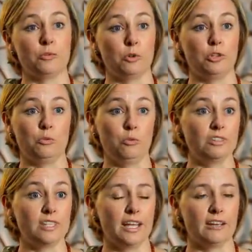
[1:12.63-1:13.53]
it what you
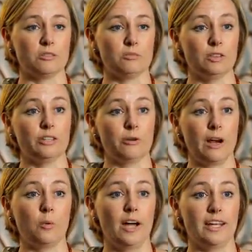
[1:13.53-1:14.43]
want, and it's a really
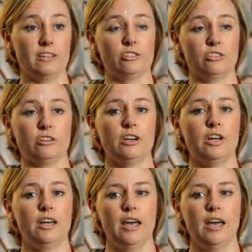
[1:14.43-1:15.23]
great way to